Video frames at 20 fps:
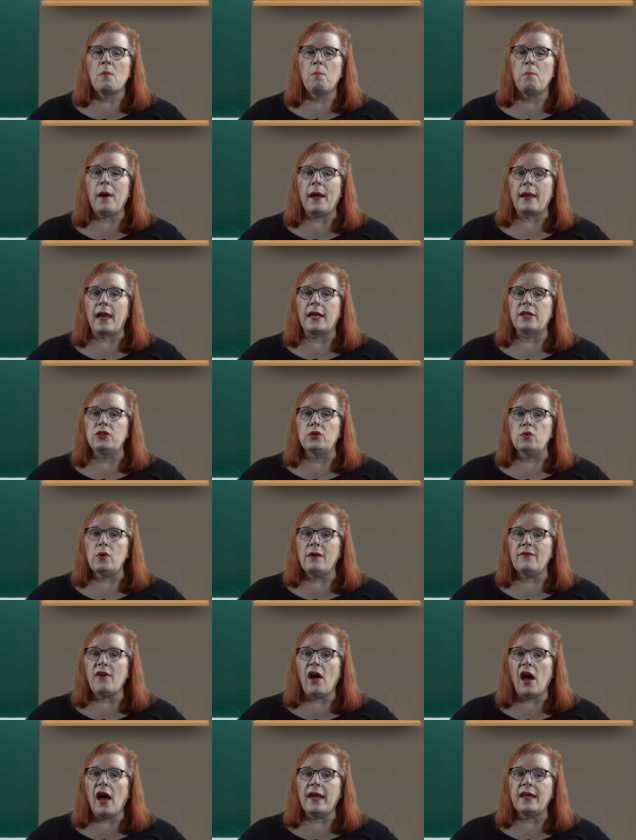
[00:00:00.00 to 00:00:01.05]
but I do have
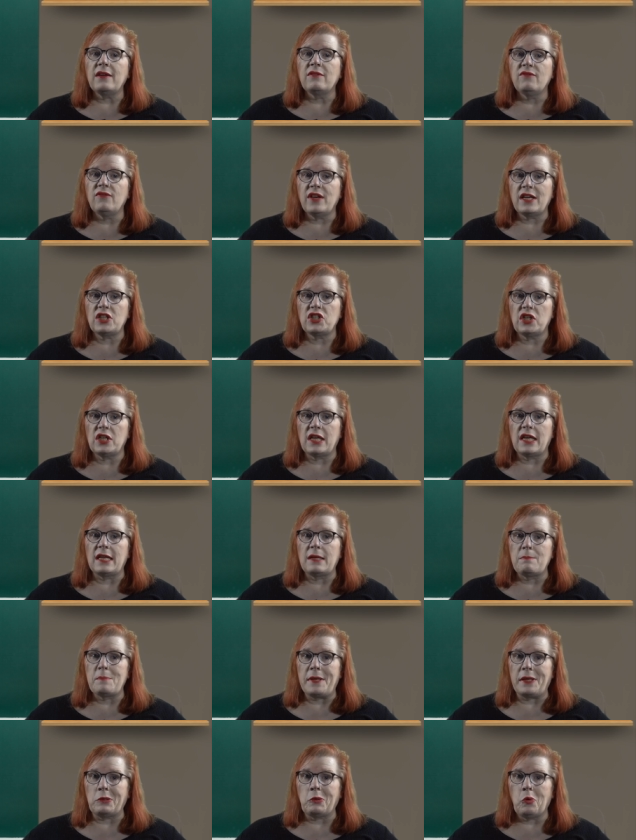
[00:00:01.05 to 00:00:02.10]
high conviction in
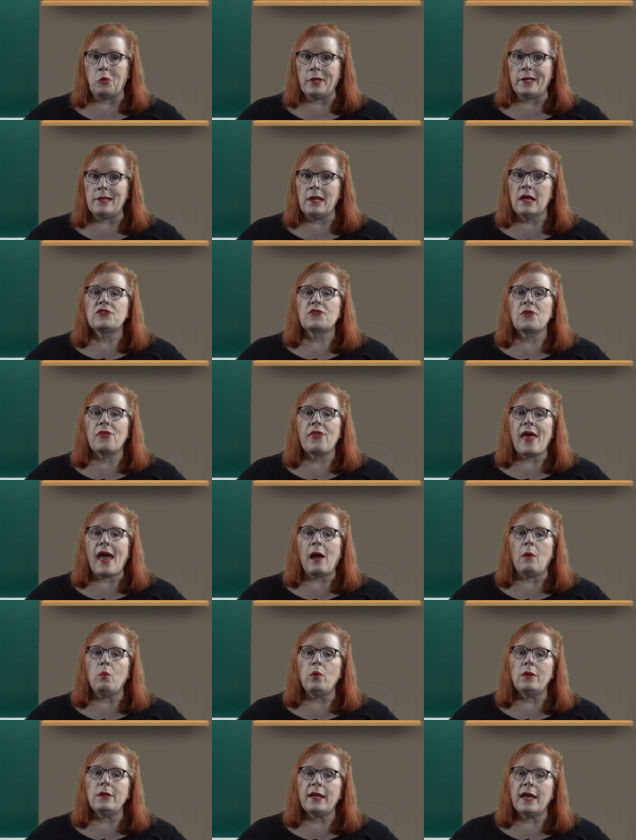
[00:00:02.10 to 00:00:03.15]
Bitcoin, so
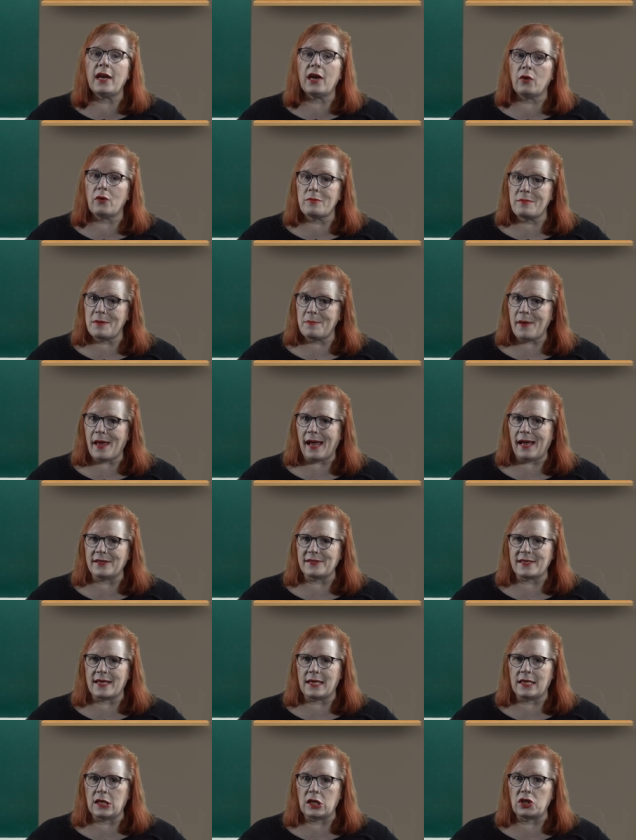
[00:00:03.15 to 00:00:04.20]
that will carry me past
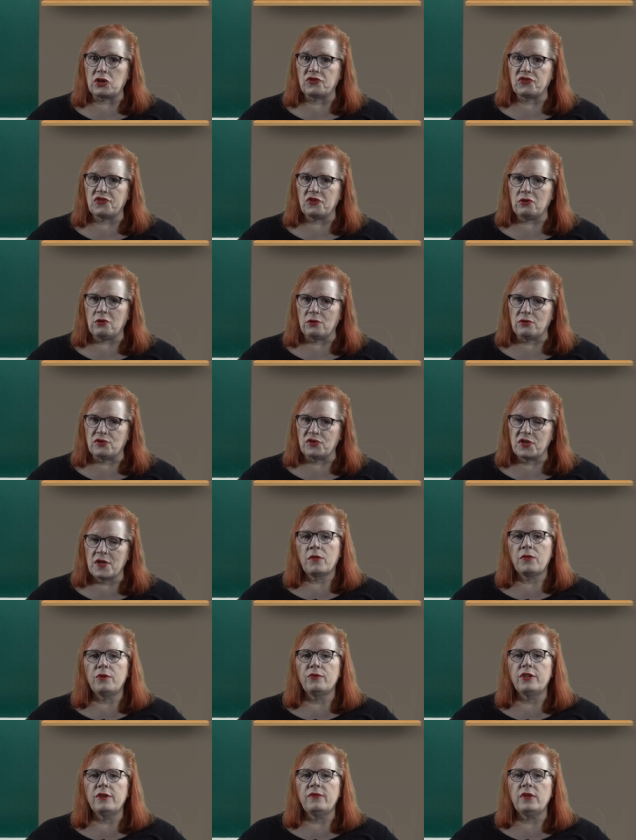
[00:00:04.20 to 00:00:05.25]
any concerns.
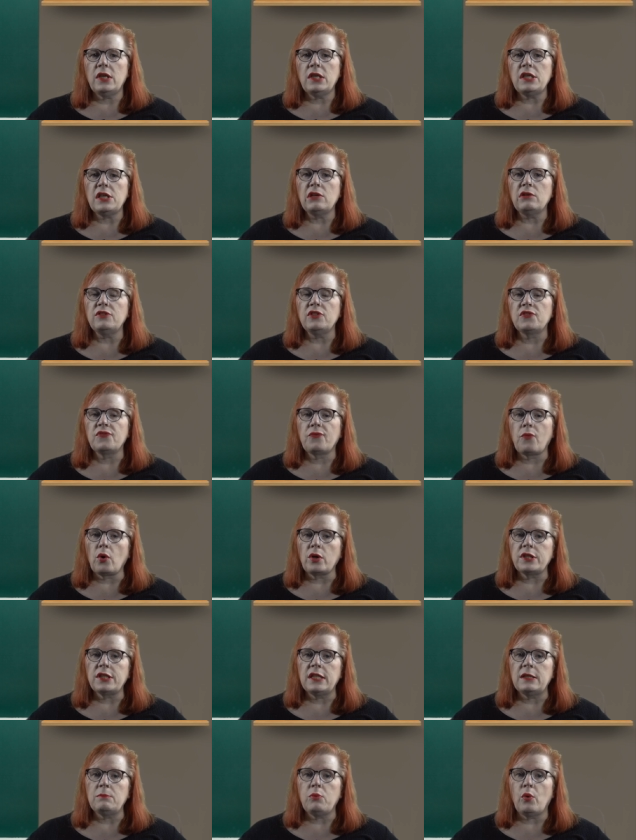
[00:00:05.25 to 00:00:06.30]
Their dividend yield is
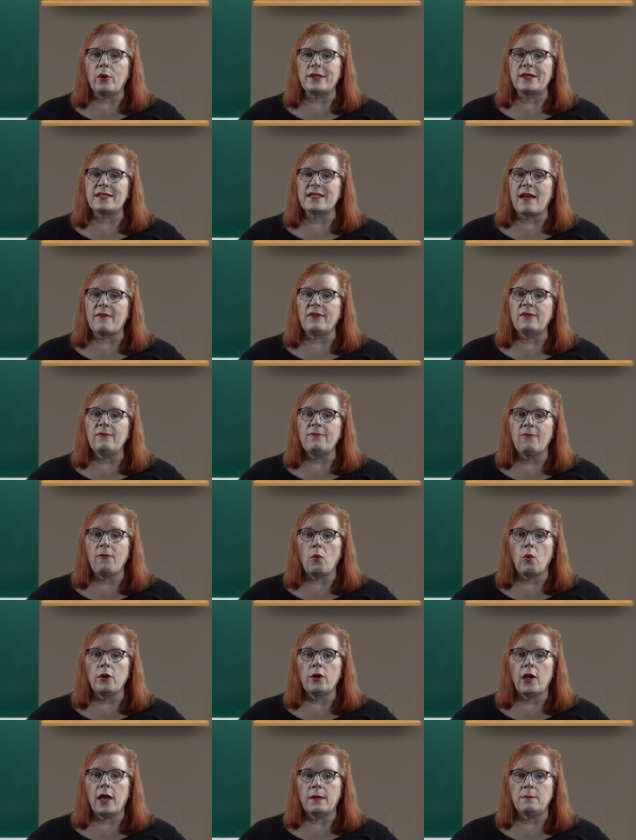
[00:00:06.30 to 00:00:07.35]
14.749%,
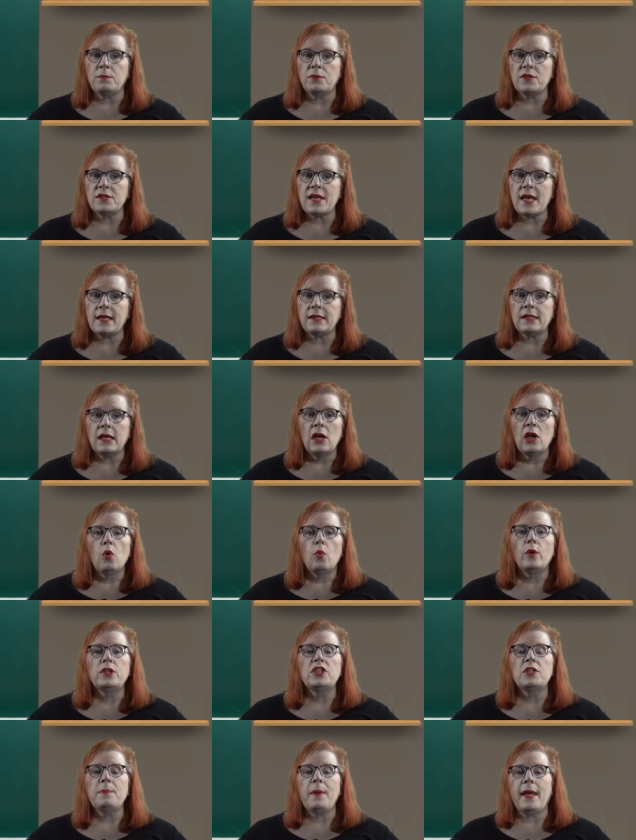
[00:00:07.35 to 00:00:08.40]

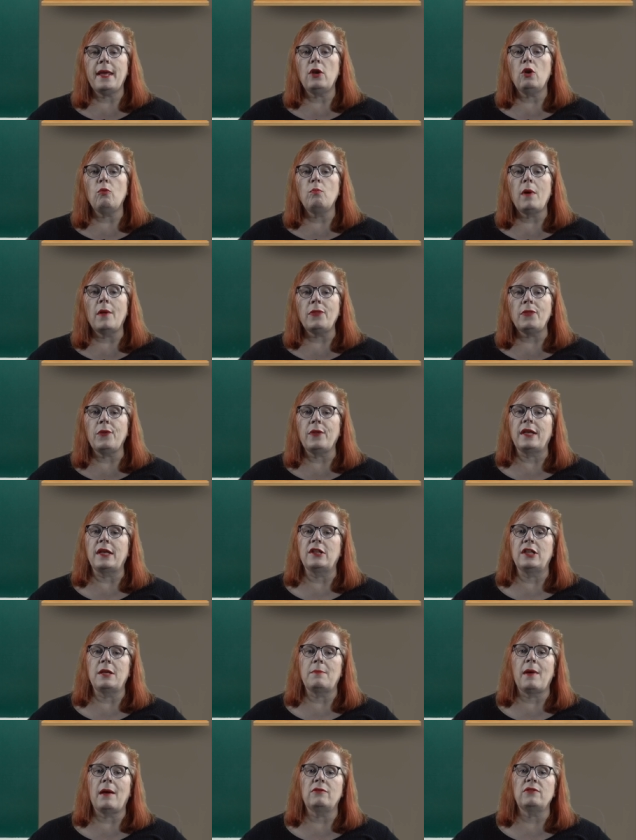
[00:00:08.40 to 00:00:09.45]
which is paid out monthly in
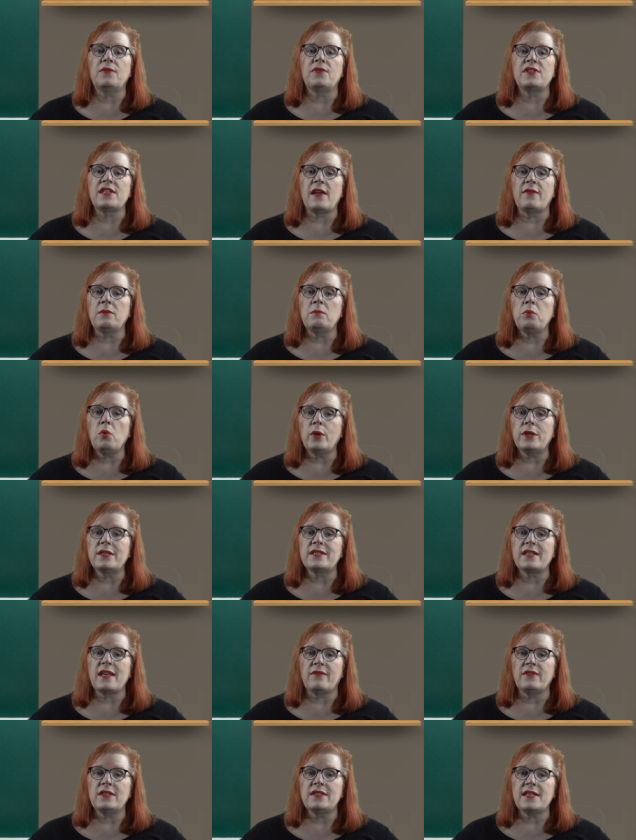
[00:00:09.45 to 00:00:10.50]
the amount of
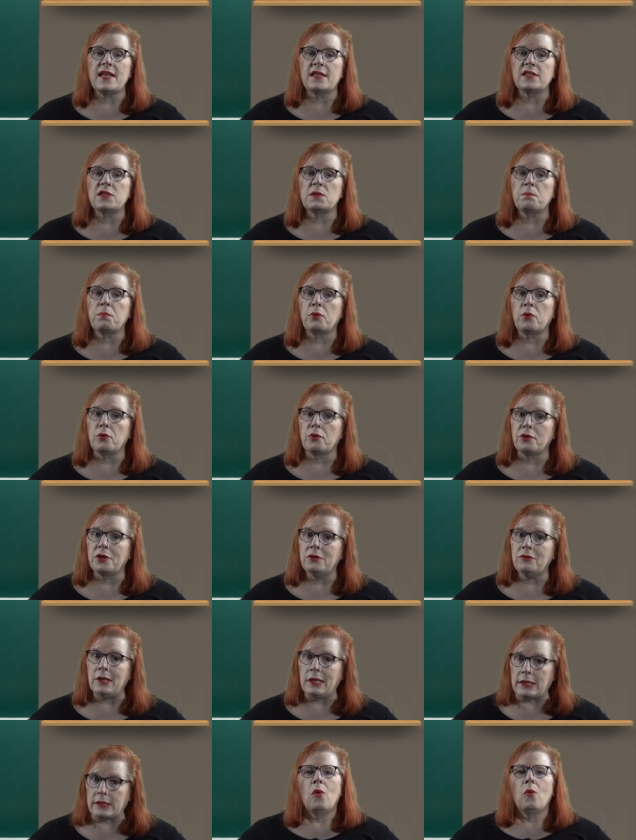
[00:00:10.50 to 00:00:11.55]
7.7 cents per unit.